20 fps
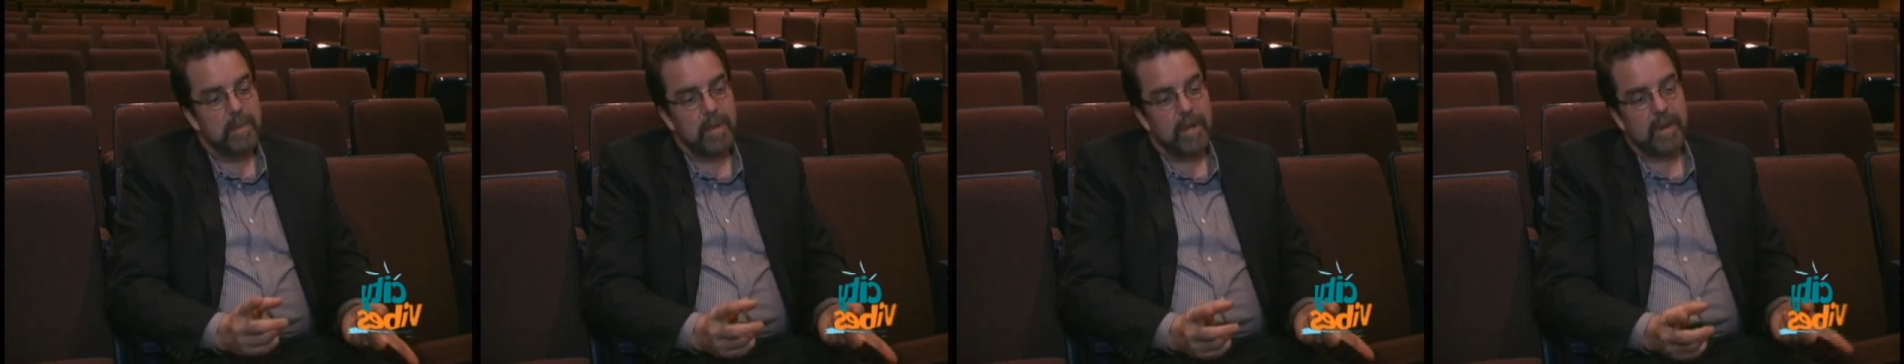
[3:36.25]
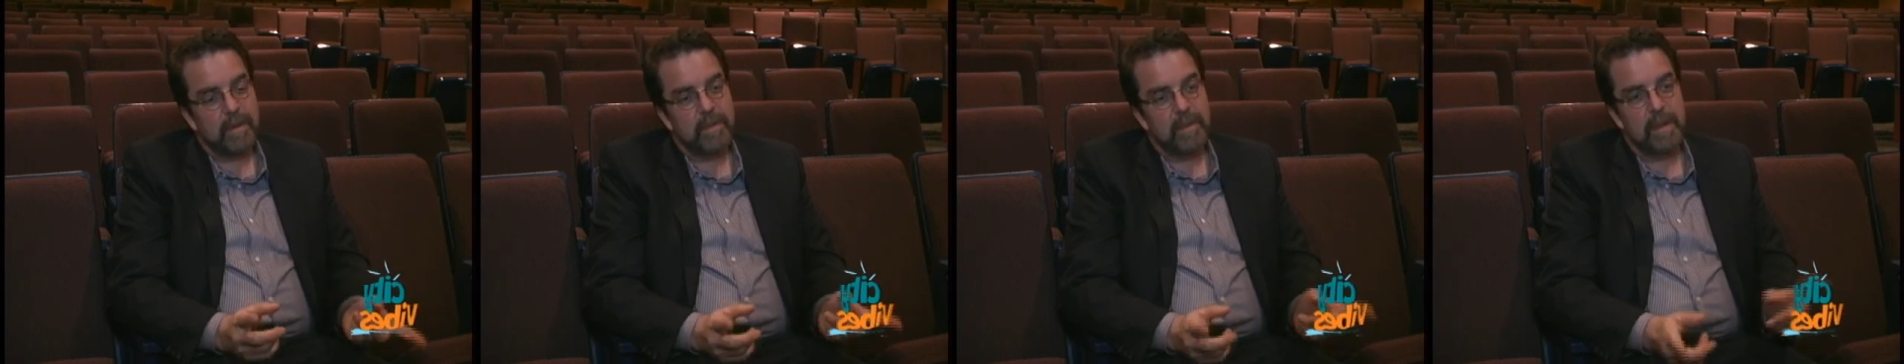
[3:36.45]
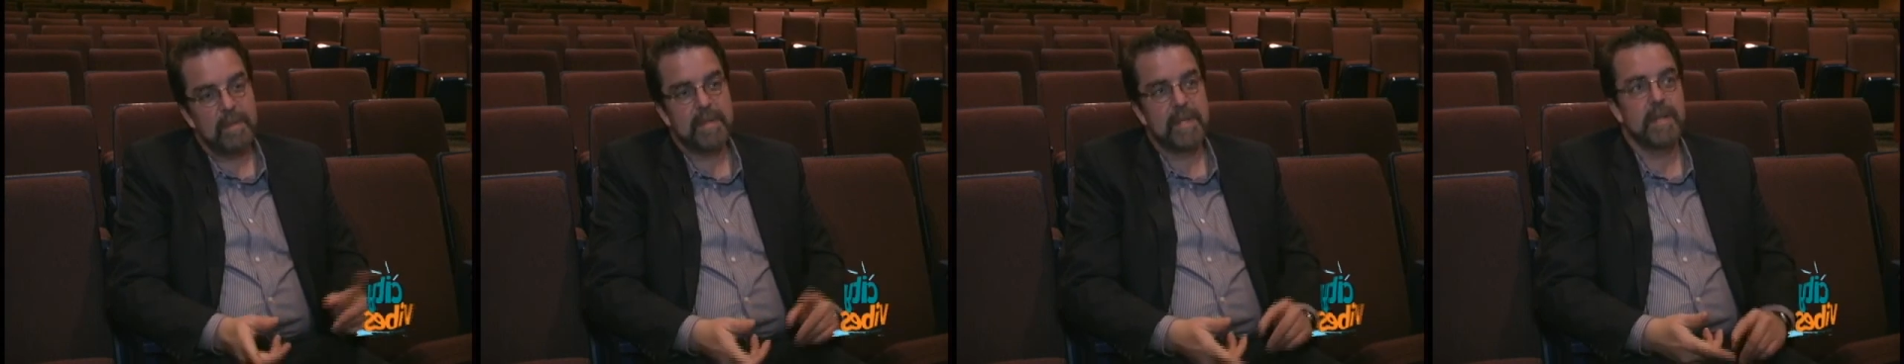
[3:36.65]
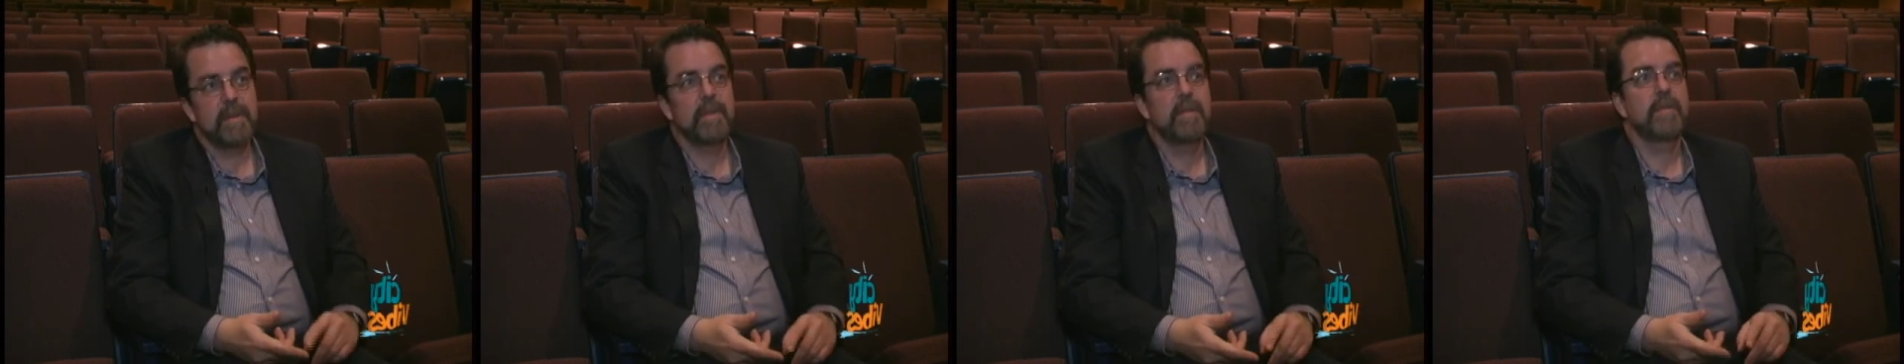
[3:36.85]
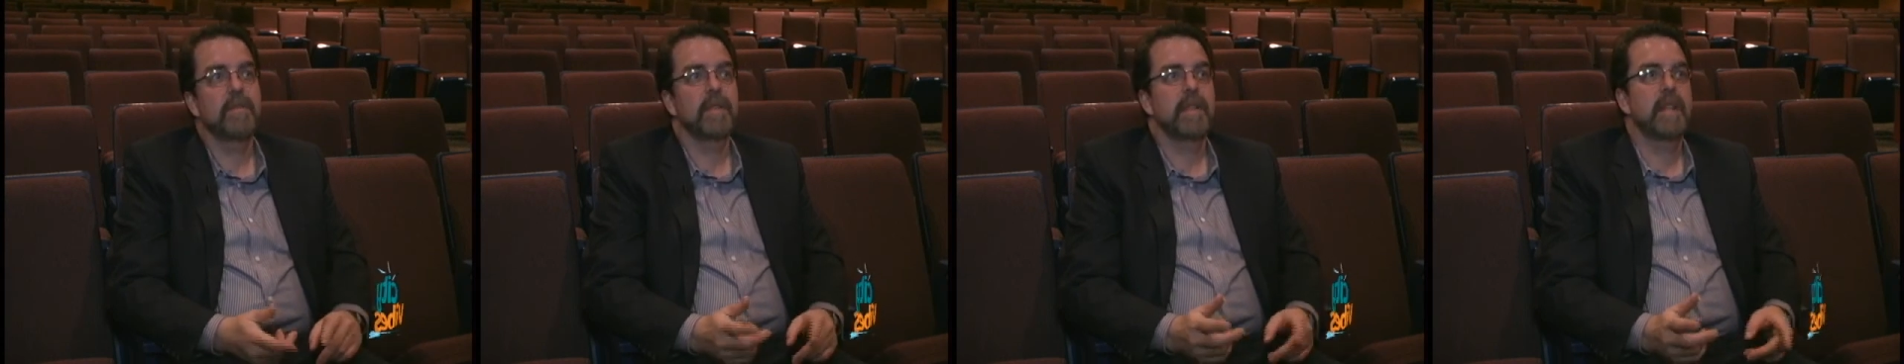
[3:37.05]
book flips it
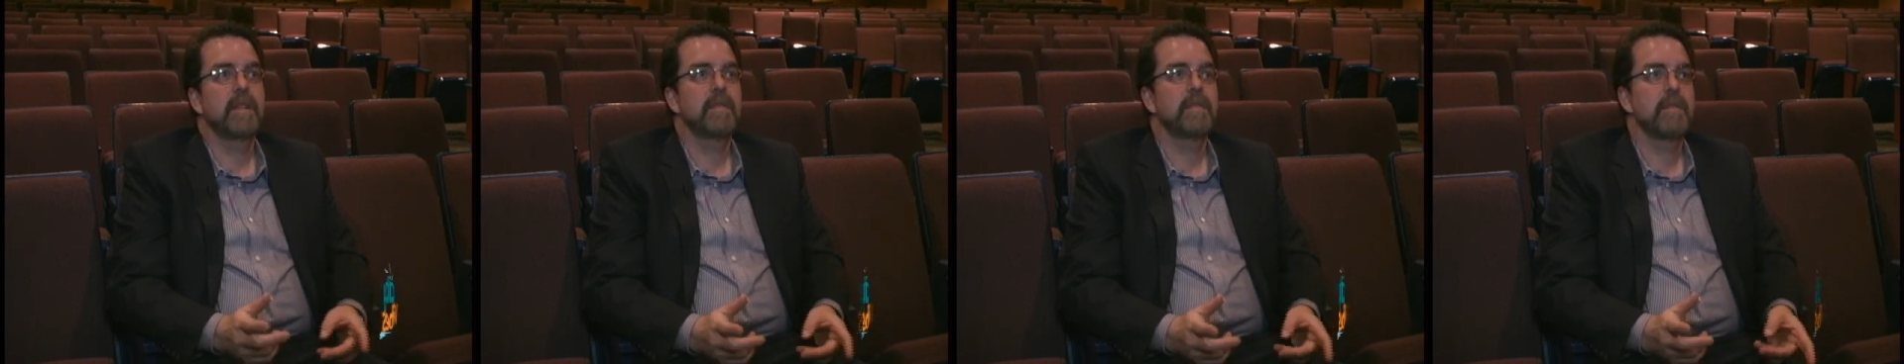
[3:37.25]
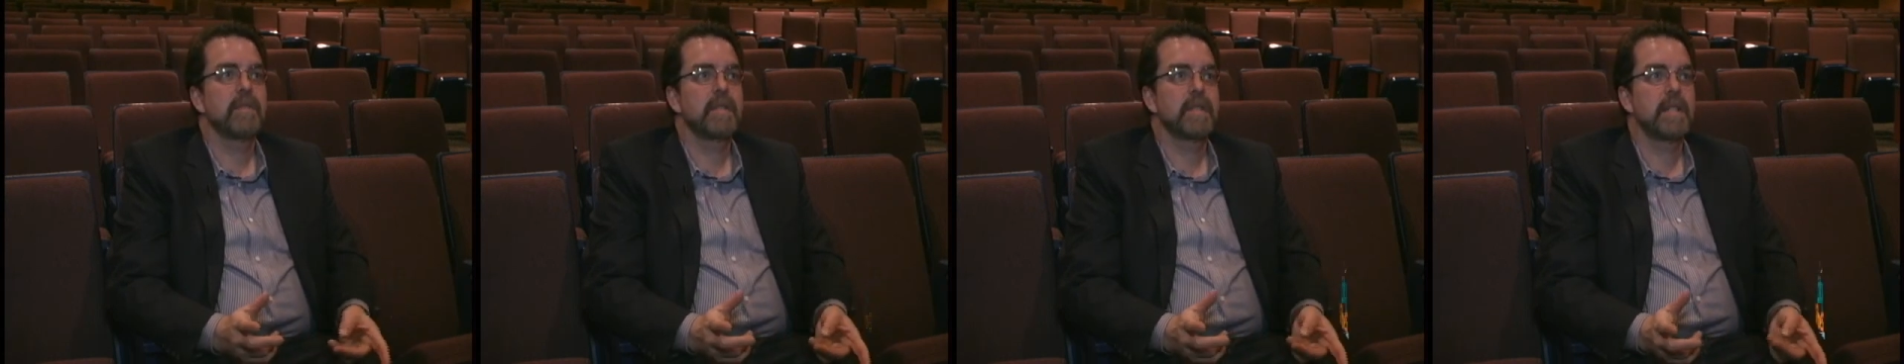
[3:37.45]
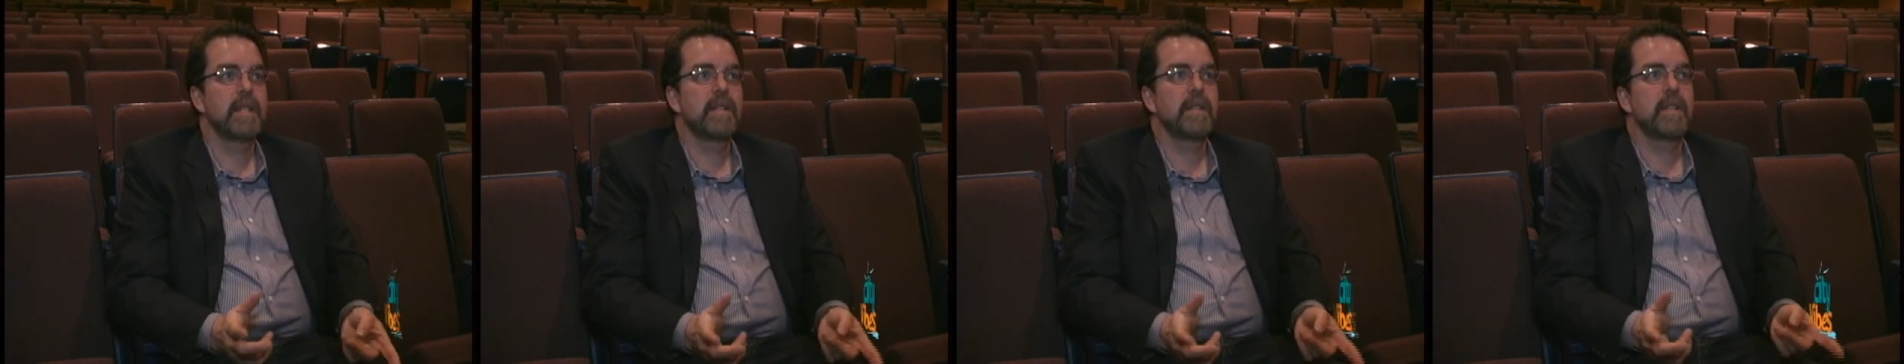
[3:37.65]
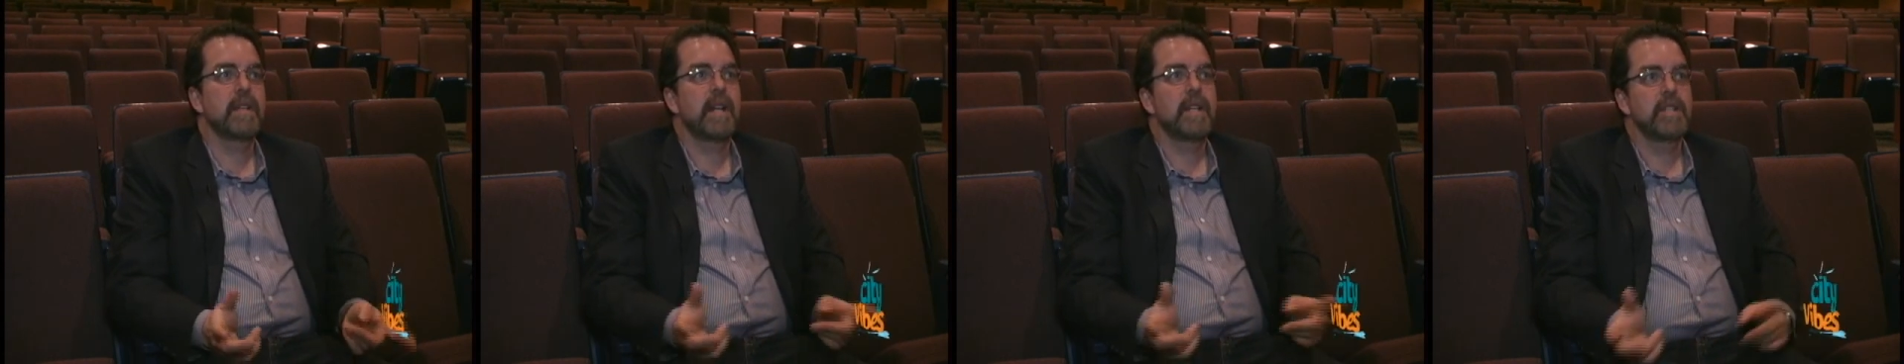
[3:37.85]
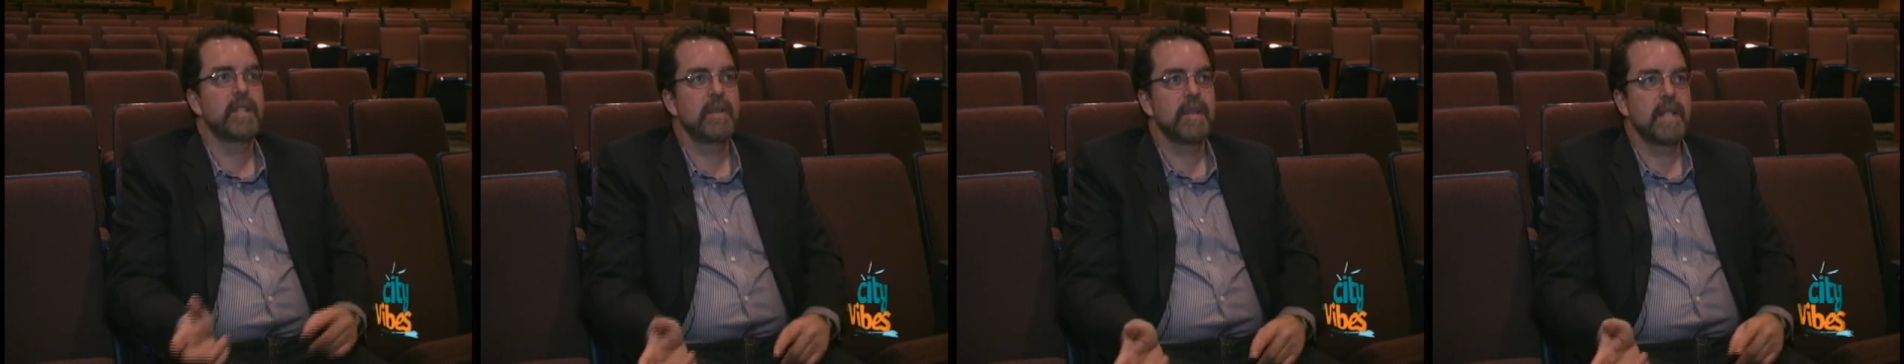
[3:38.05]
over, and then you see the
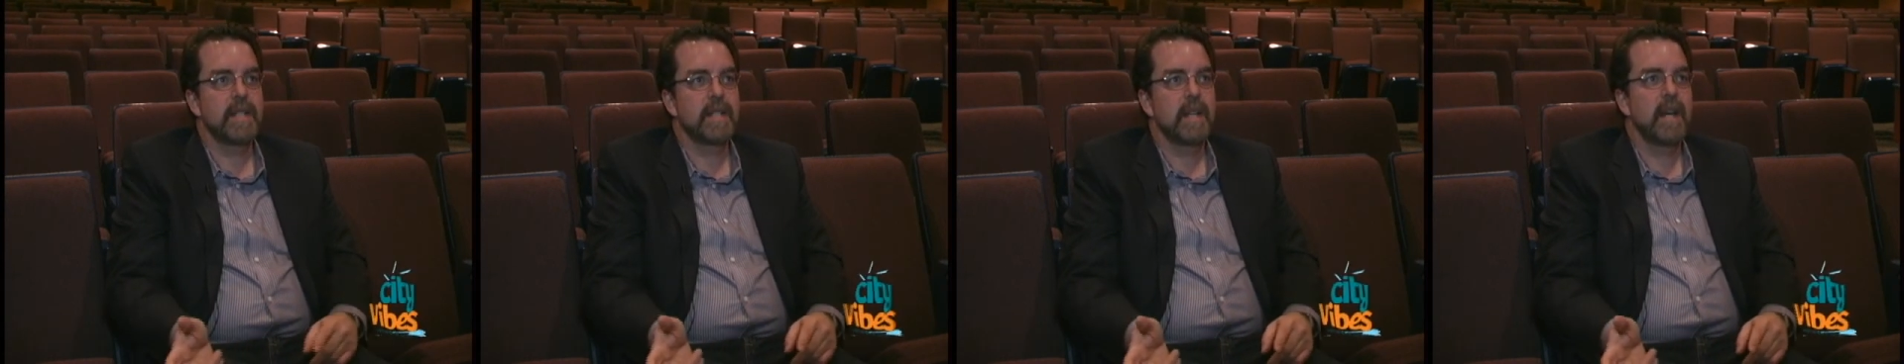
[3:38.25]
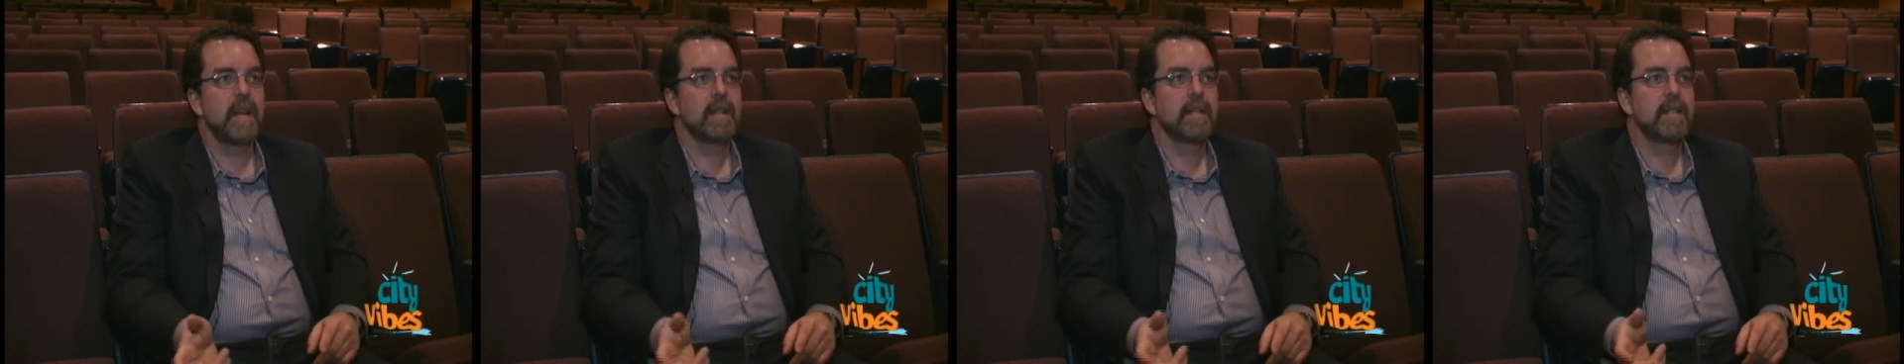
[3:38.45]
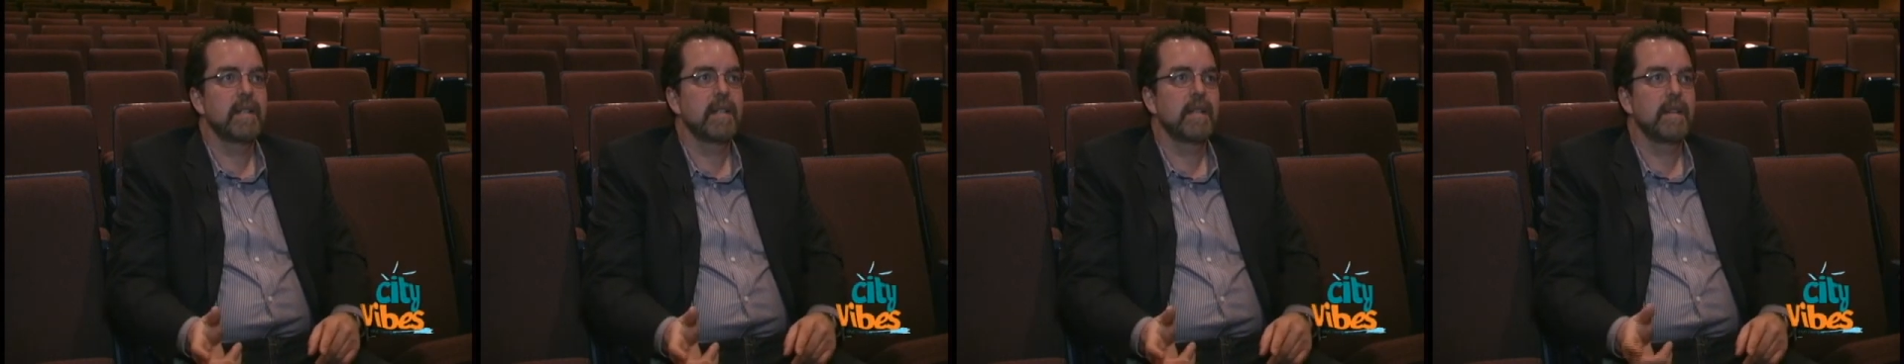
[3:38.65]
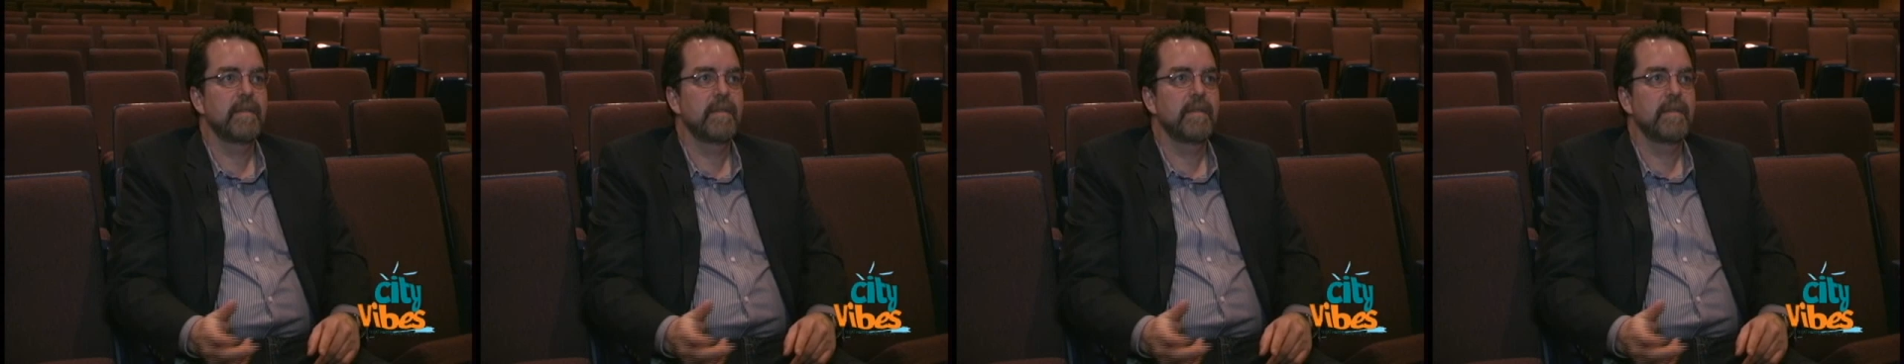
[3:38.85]
Nigerian side